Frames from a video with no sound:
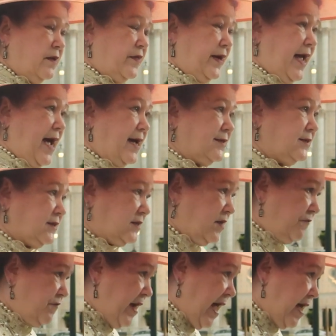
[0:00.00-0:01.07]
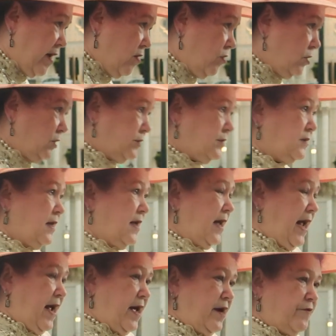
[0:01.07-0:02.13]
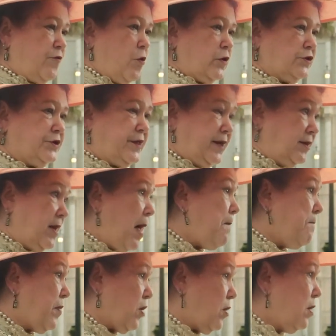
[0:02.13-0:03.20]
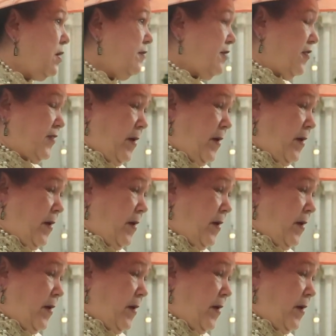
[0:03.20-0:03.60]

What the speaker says: the casks of nails, and of course the lumber that